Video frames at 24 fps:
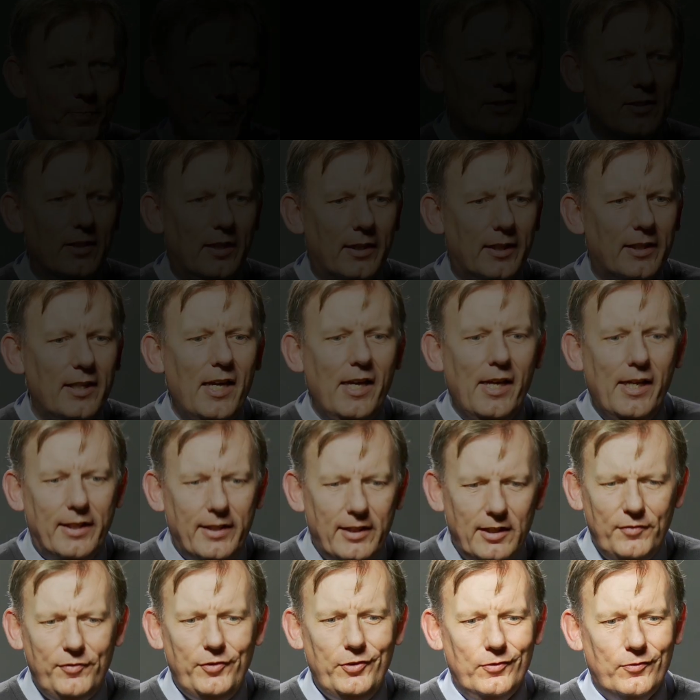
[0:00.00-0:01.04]
It's like
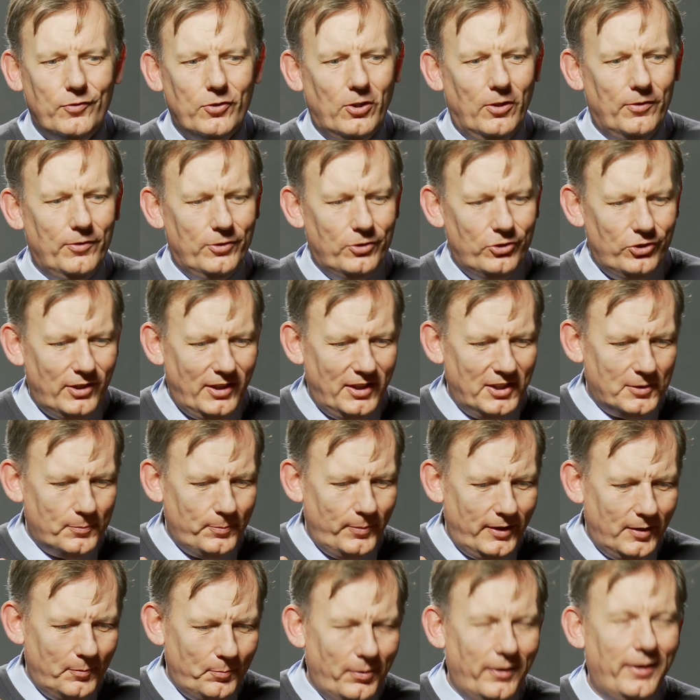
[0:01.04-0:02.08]
if you've got the
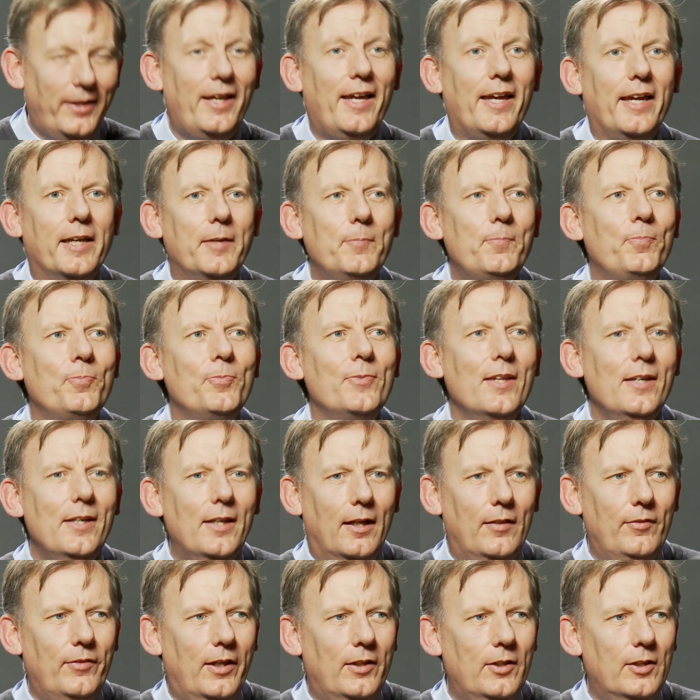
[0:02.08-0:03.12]
Shakespeare play,
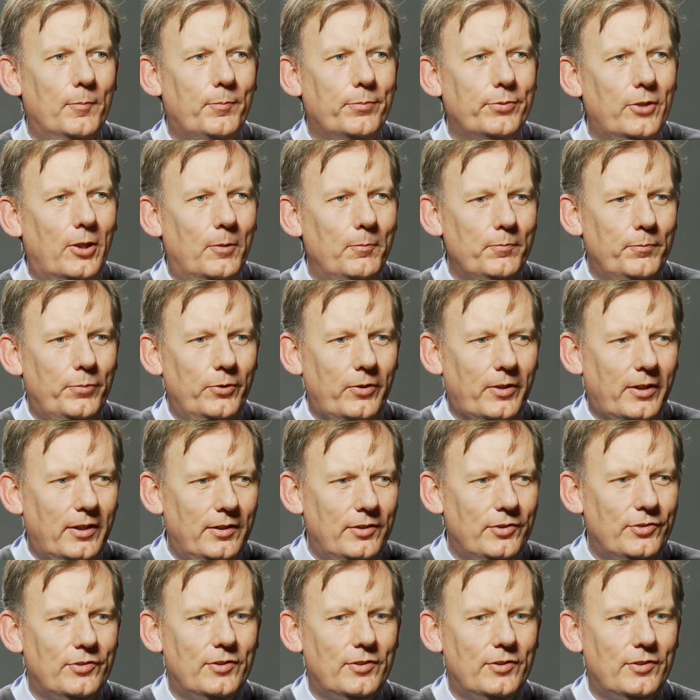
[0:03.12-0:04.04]
then the prompt book